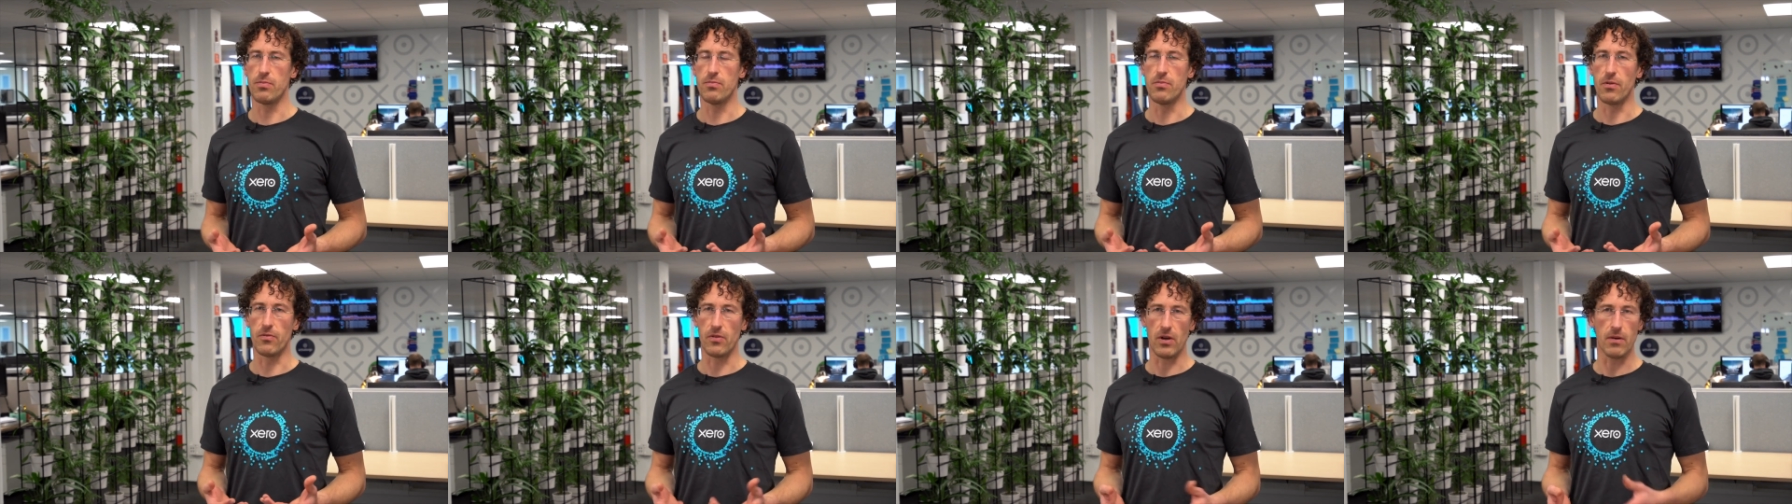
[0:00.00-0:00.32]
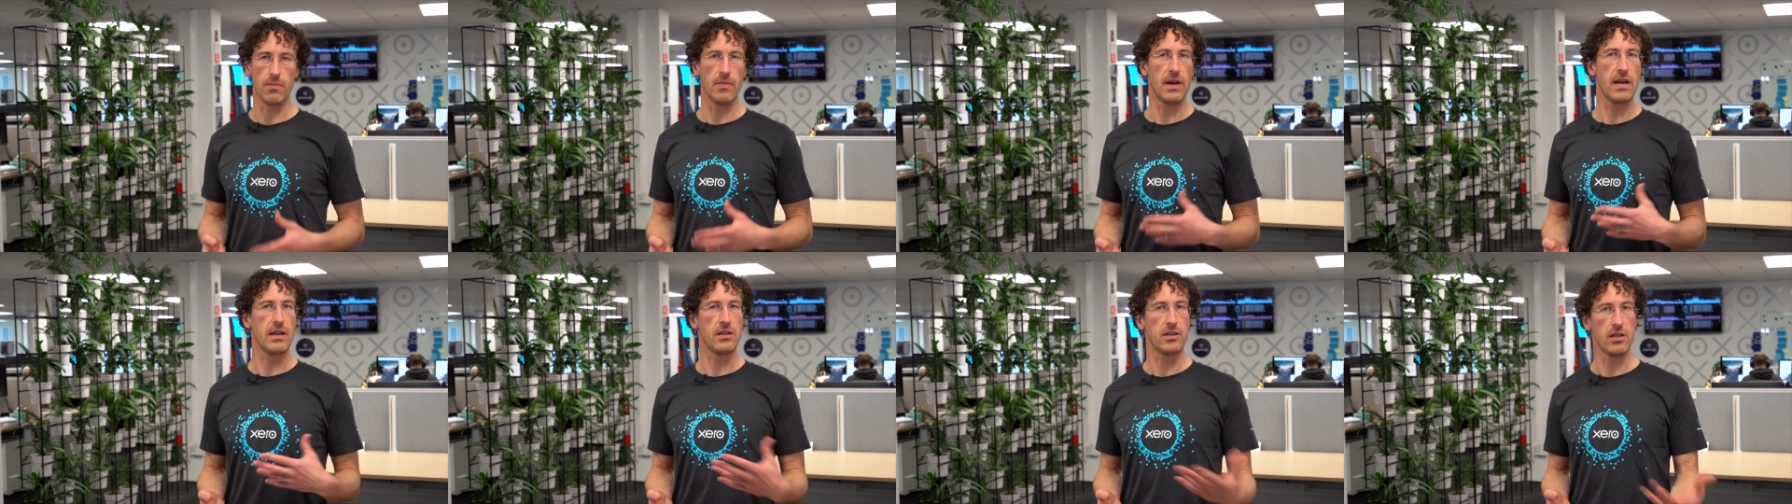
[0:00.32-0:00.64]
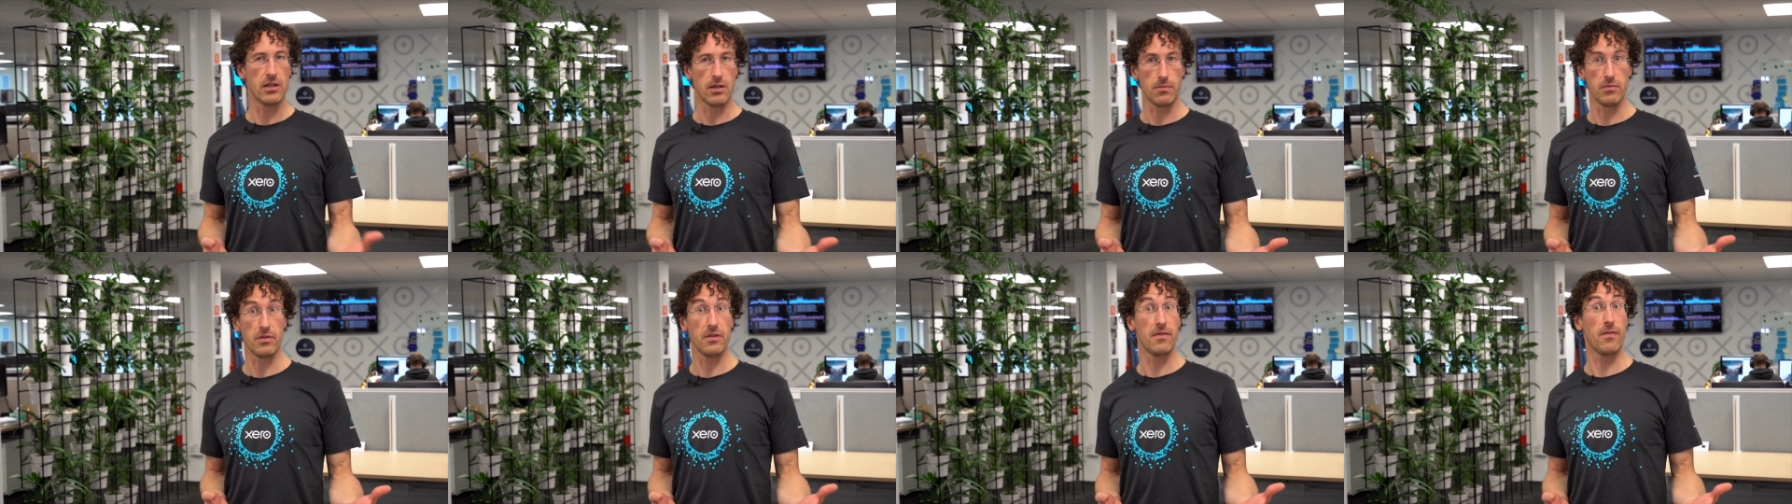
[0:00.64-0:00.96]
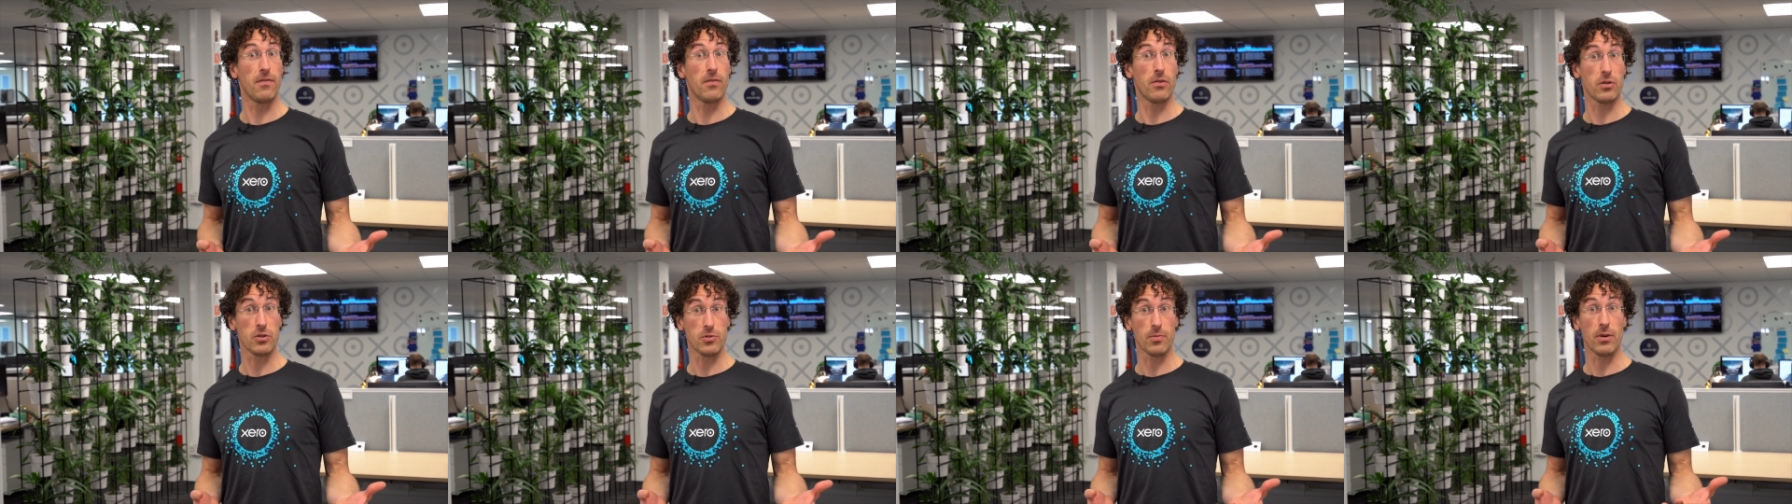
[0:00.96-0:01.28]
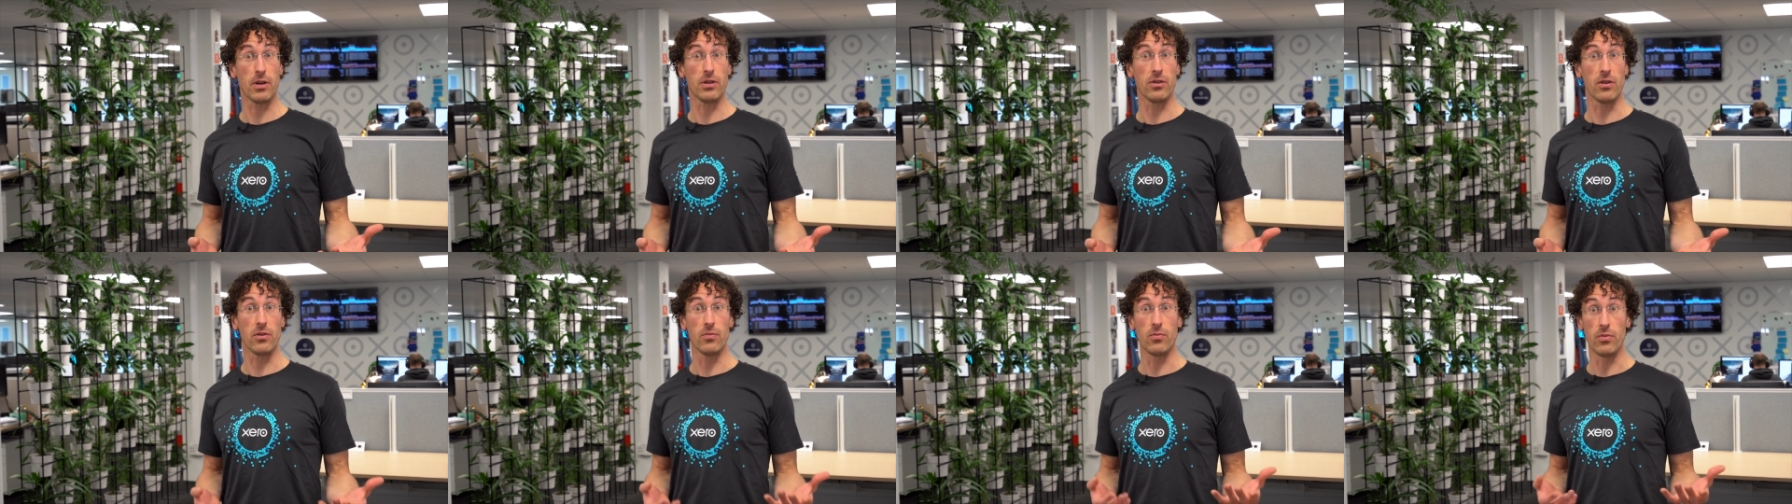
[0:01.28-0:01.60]
we've gone back to them and they've
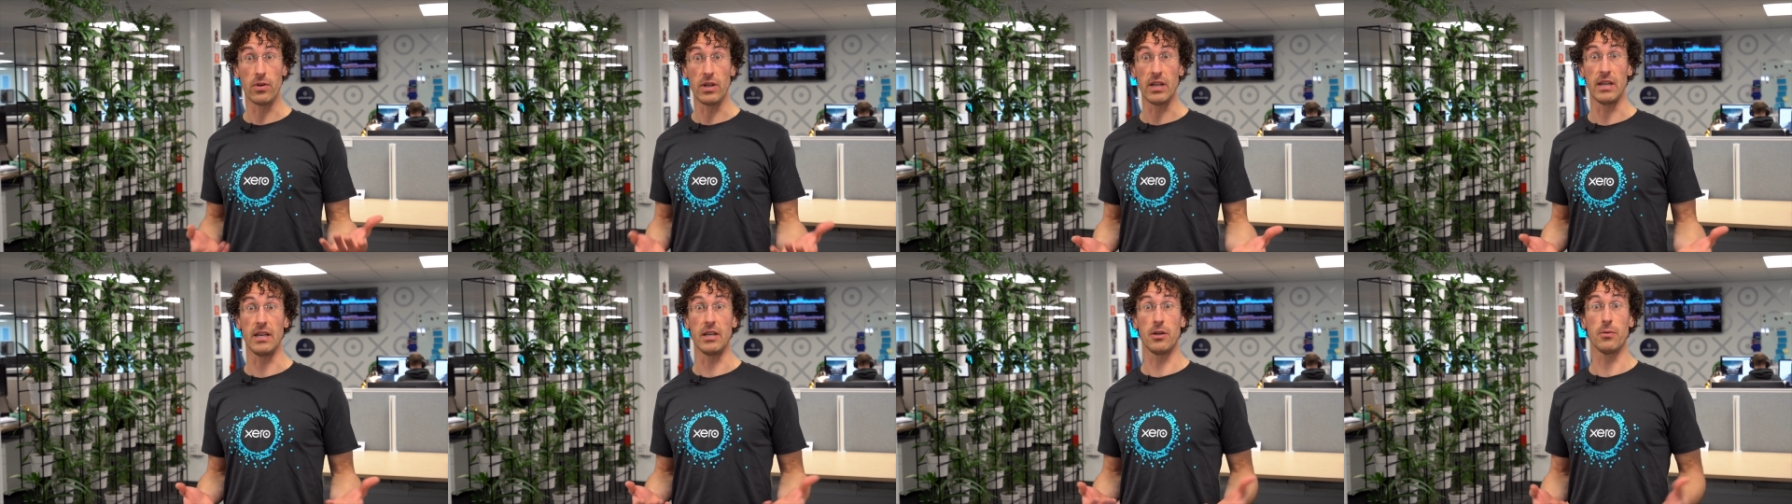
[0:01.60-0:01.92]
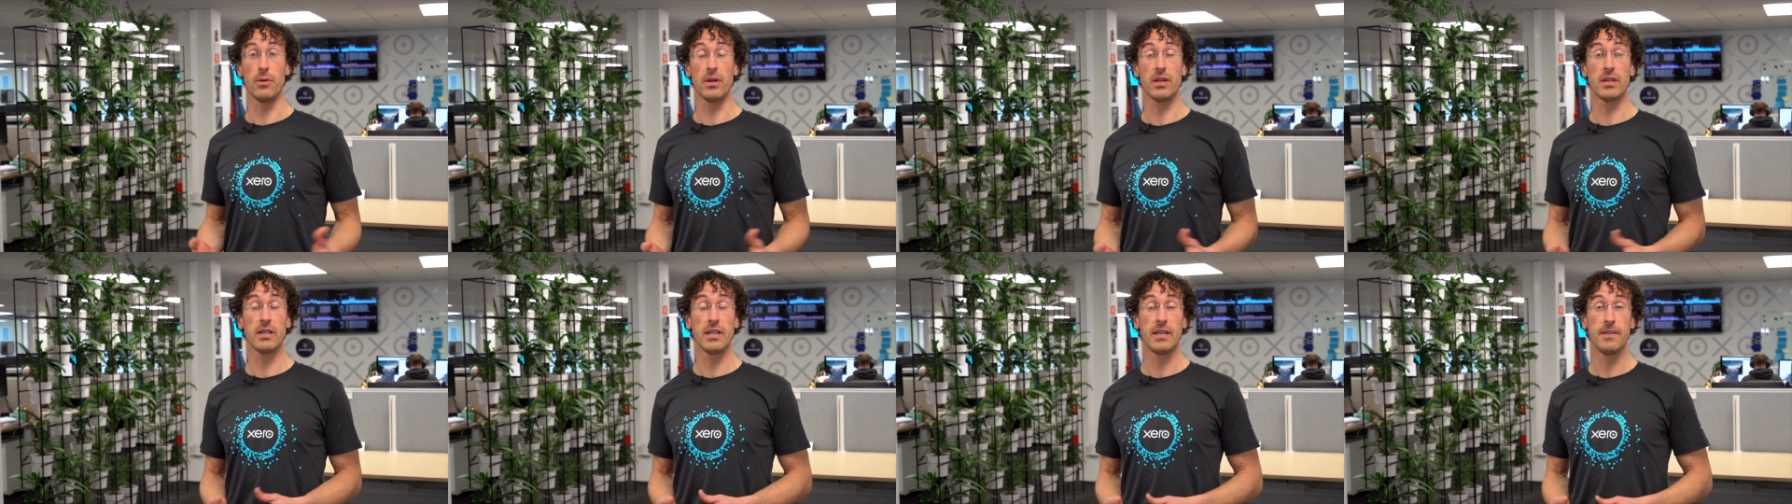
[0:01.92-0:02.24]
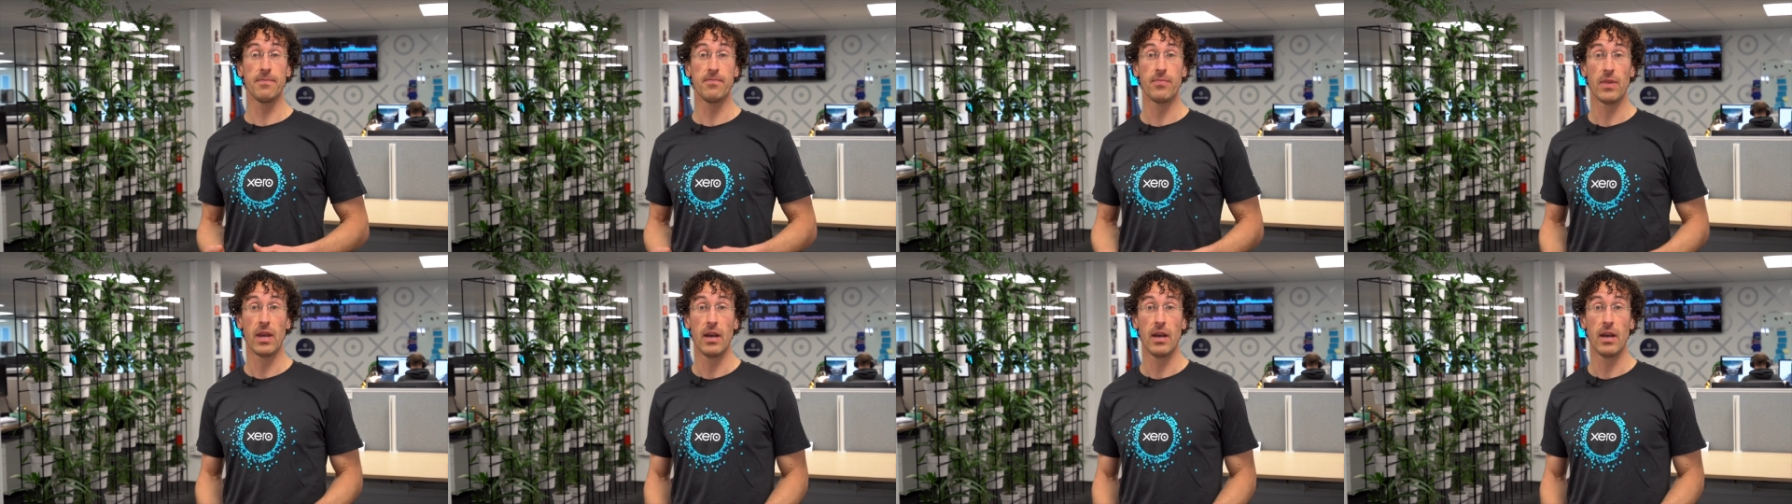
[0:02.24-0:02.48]
responded really quickly.